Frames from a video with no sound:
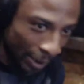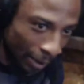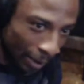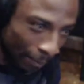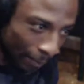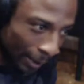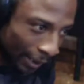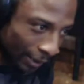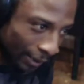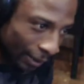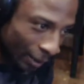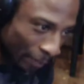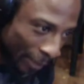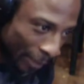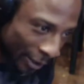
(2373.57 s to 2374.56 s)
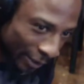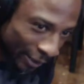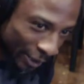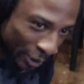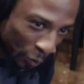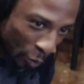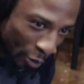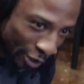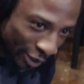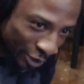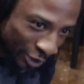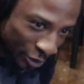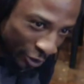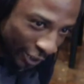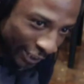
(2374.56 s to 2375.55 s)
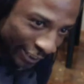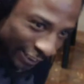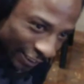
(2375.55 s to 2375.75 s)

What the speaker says: up my American Ninja Warrior training.